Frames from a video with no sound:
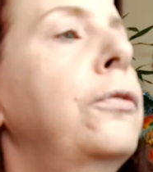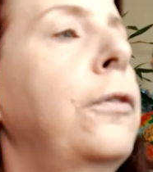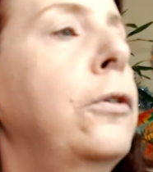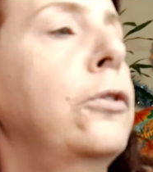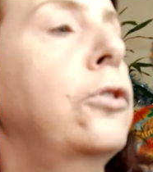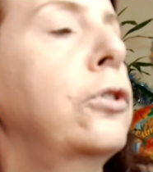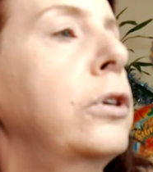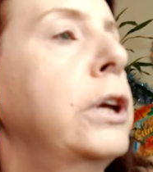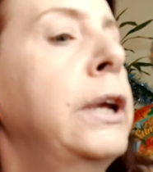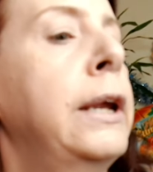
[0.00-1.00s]

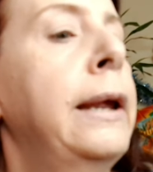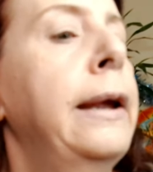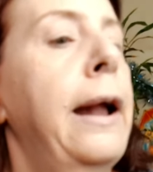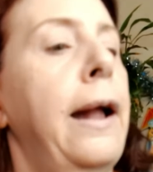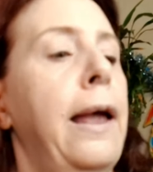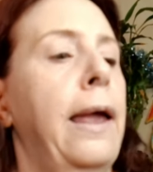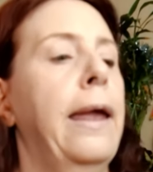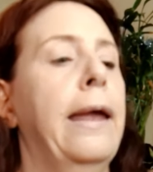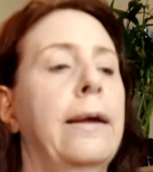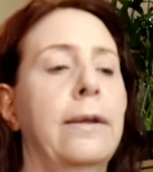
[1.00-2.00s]
first.
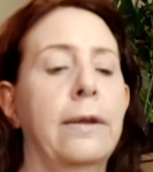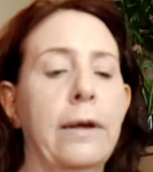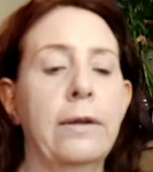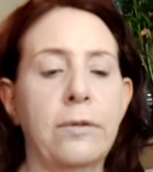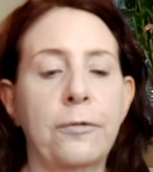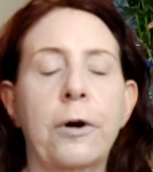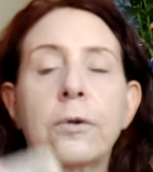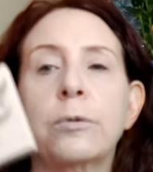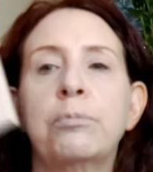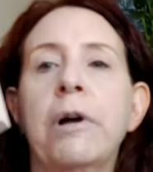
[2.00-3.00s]
And as far
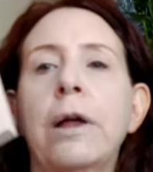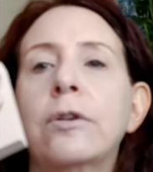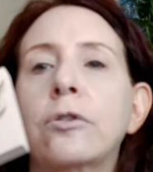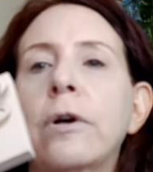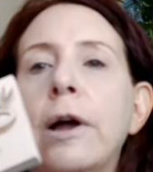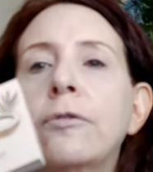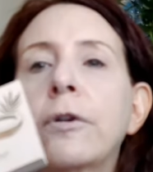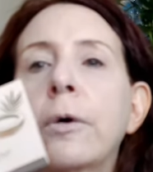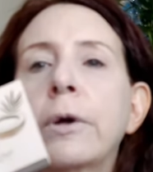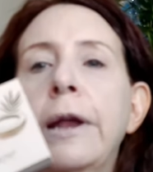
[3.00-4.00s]
as bronzer, I
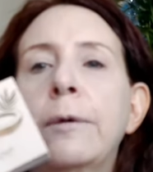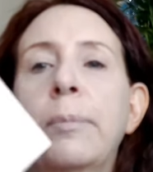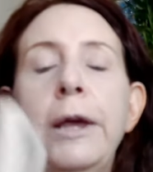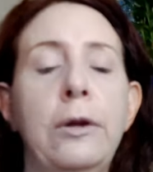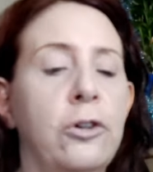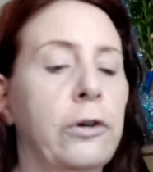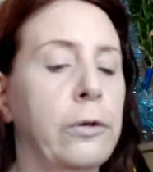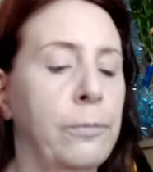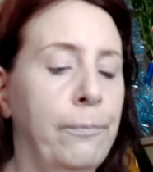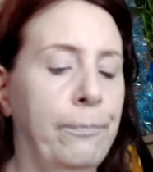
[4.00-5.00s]
have Coconut Beach
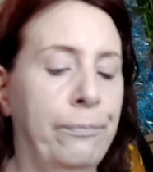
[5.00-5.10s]
here.